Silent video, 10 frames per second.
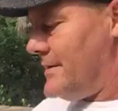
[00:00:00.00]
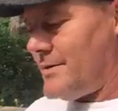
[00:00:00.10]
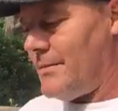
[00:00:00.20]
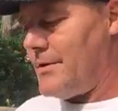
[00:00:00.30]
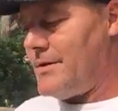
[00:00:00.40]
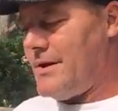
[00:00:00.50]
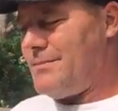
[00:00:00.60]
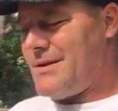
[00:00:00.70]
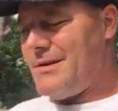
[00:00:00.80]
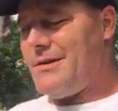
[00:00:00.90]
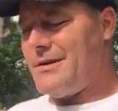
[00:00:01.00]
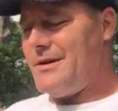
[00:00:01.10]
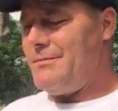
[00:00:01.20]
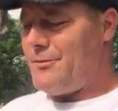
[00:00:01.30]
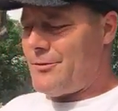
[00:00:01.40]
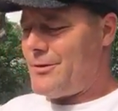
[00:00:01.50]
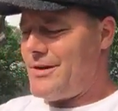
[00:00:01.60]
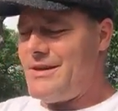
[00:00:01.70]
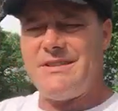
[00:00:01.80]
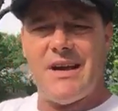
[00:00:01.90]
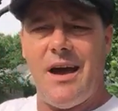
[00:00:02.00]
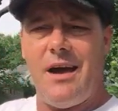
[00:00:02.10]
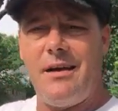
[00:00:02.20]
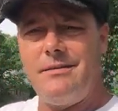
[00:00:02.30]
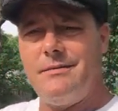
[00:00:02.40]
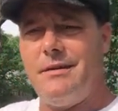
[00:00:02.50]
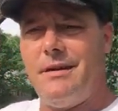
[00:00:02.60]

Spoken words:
So I'm going to take my dog in before it gets hot.